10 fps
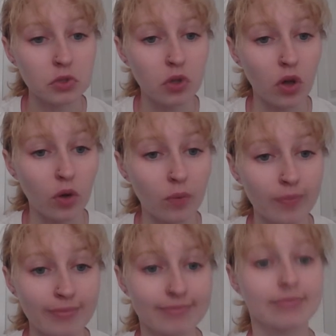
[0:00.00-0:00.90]
So
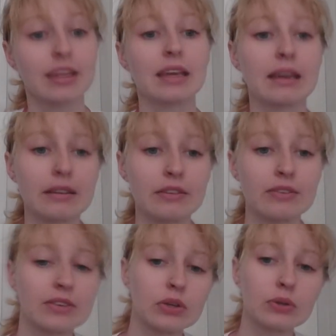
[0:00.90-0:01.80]
if
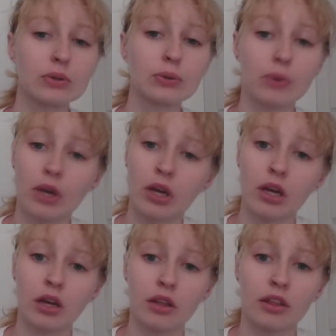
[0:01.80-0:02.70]
you
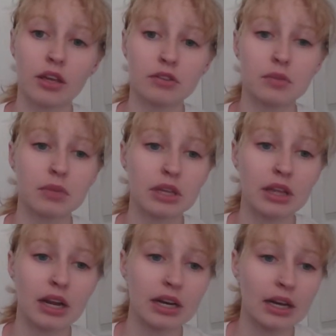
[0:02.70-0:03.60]
think of something
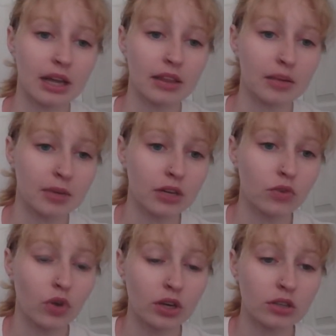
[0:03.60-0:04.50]
that I didn't add, that'd be
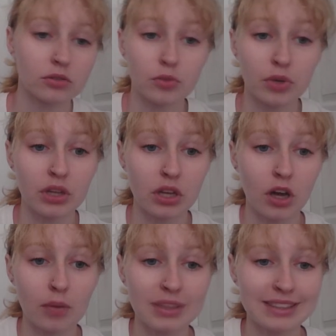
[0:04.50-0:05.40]
great to put in the
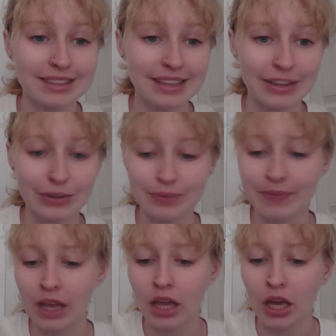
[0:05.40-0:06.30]
comments. Thank you.
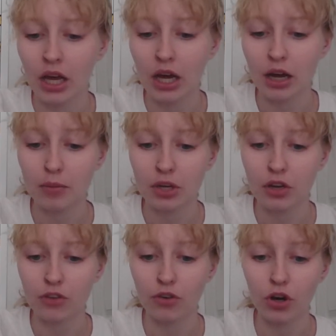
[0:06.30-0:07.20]

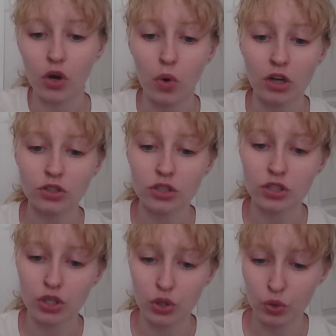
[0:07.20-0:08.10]
For
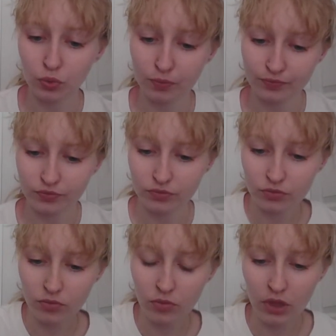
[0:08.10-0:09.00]
quadrant 2,
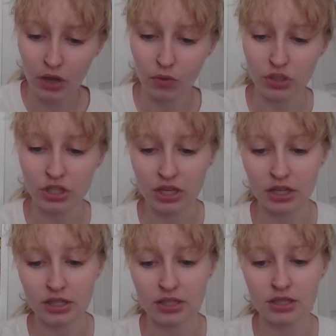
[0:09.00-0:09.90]
which
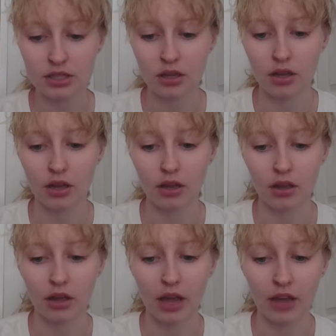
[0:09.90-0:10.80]
is
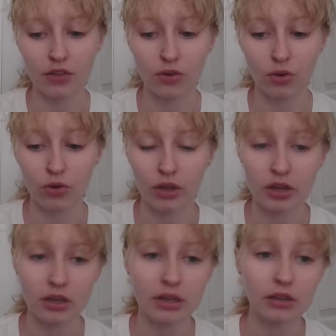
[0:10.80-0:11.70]
ethical
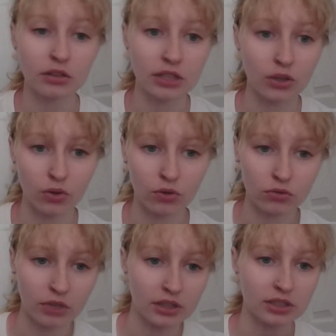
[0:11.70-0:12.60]
and illegal,
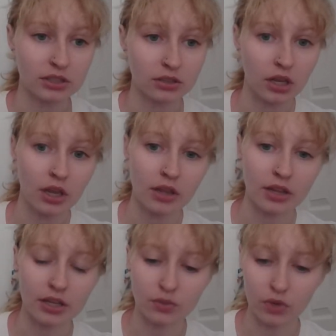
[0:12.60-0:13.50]
at least
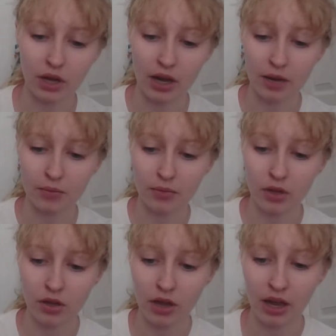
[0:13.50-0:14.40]
that's what I'm
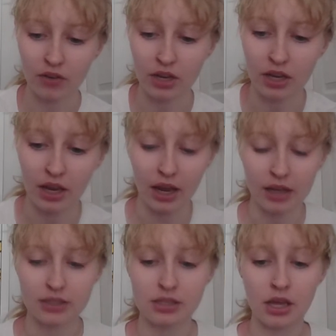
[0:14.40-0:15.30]
having it
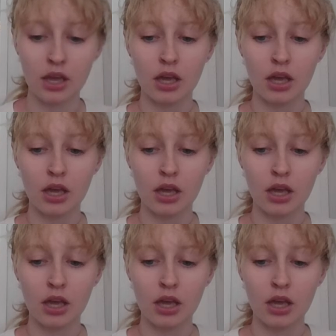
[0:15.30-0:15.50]
as,